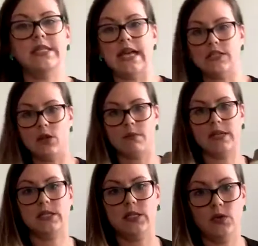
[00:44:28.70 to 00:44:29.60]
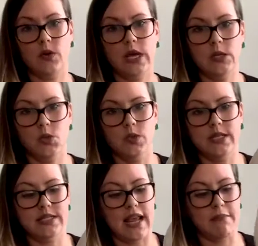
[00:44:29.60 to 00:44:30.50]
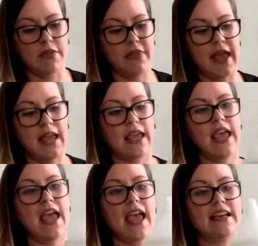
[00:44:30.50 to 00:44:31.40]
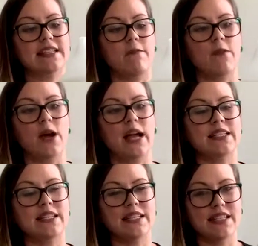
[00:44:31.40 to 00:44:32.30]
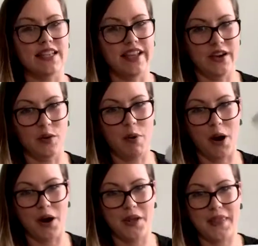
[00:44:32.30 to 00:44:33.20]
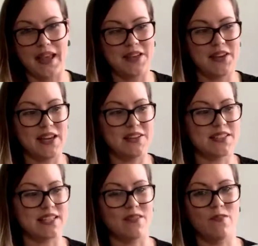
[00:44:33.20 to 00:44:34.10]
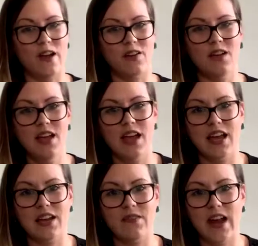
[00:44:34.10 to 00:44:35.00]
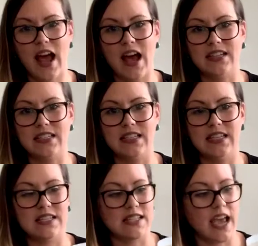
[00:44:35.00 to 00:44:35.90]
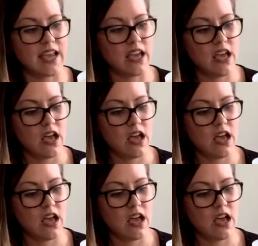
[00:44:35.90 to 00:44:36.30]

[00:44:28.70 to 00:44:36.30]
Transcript: the Desert Mist, you can do the same thing, except for it's this little part that you can use as a funnel. It even has this like